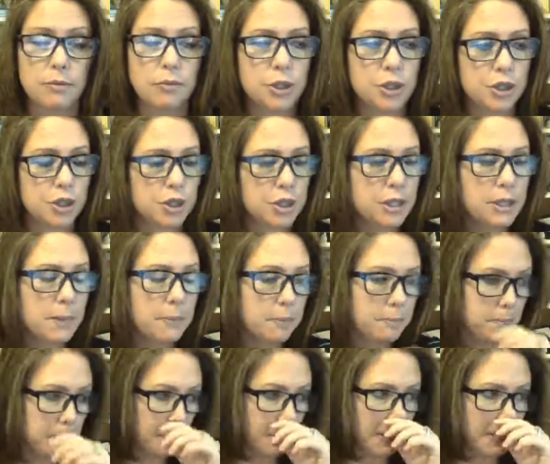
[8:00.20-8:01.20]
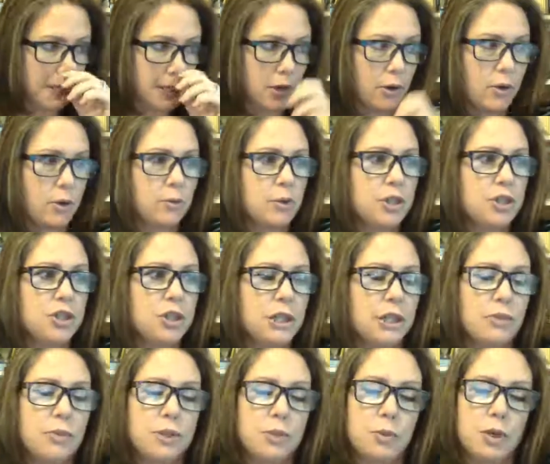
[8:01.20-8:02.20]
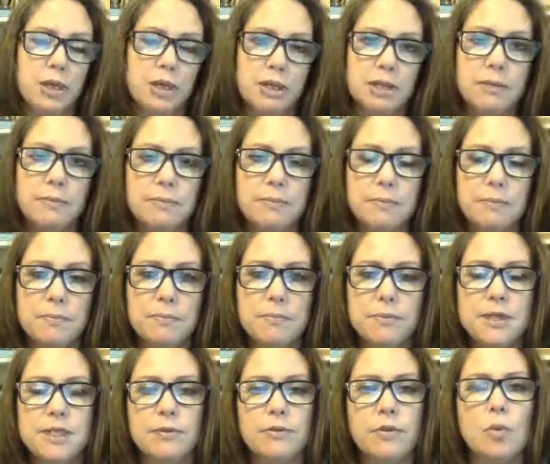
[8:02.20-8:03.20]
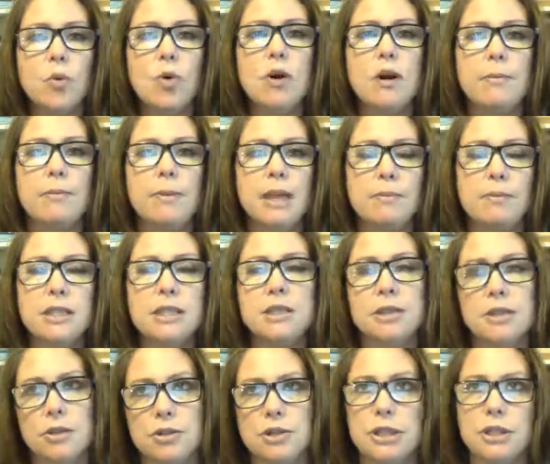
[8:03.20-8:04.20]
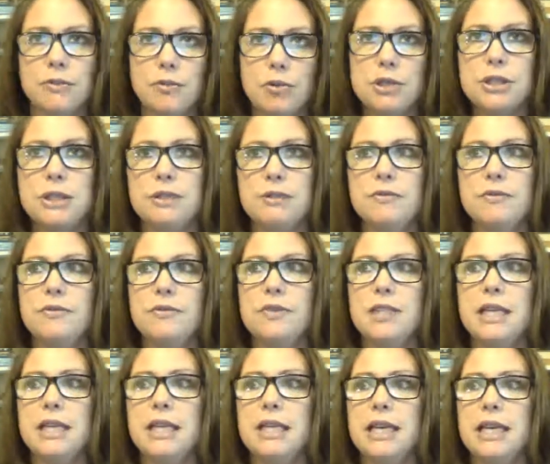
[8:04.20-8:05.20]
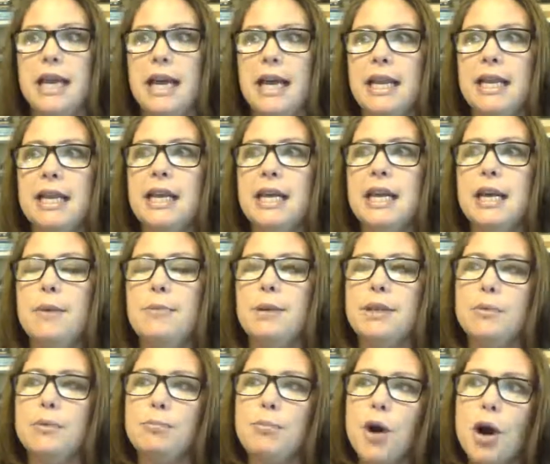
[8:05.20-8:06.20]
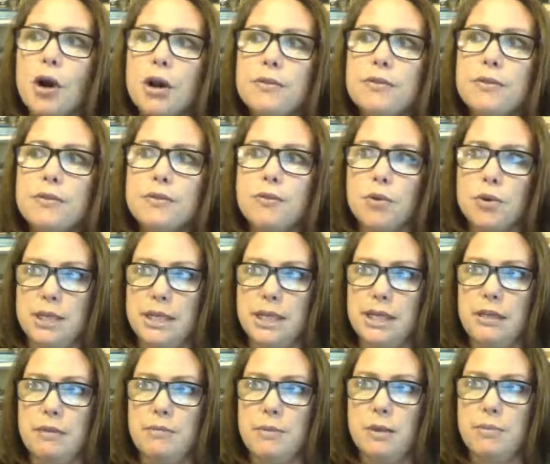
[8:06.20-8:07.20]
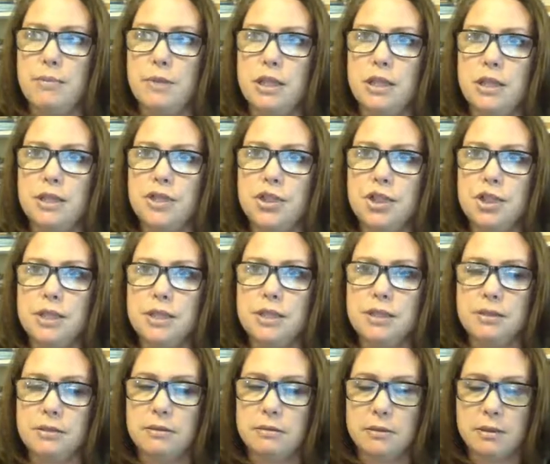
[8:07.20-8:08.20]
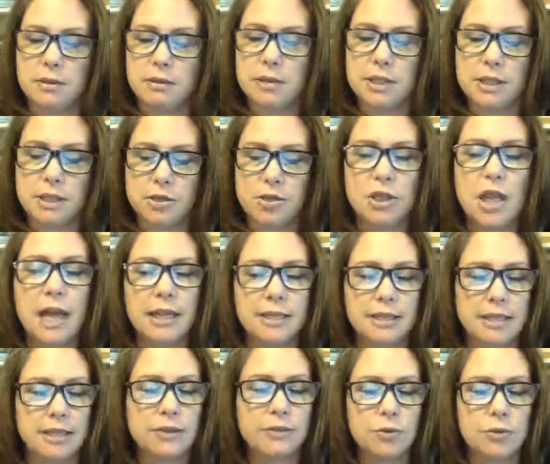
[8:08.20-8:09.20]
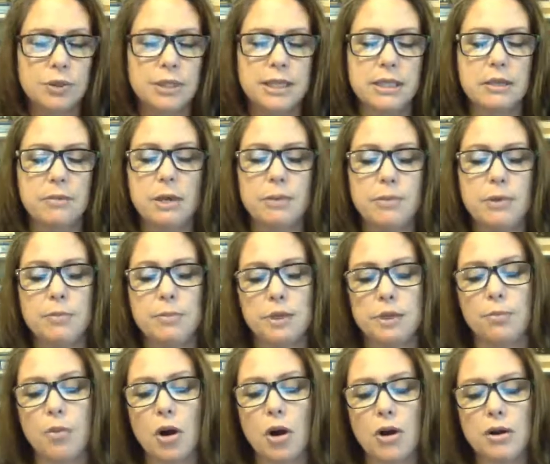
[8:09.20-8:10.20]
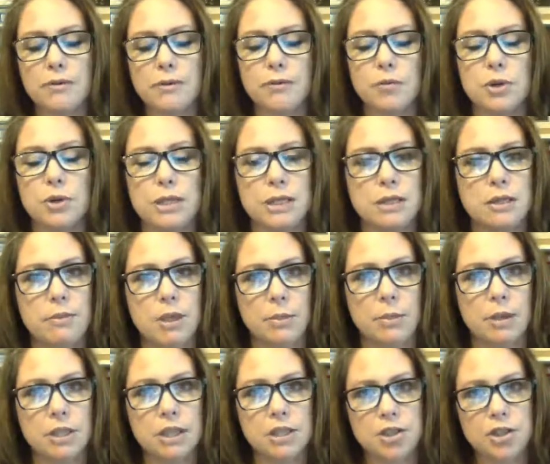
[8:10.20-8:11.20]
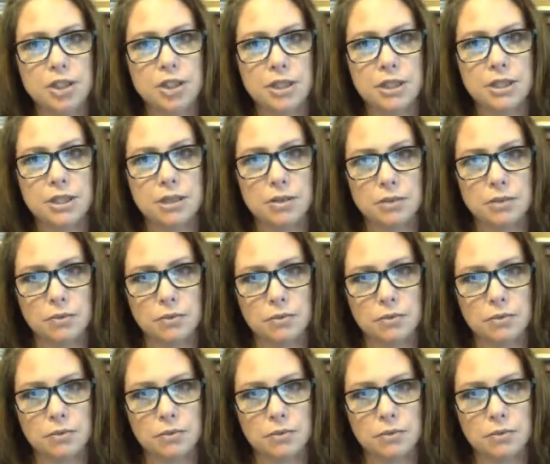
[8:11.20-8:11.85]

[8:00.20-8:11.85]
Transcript: which, originally was one of the Civil War amendments, the 13th, 14th, and 15th. But the part of the 14th Amendment that because there's lots in the 14th Amendment, but the part of the 14th Amendment that she's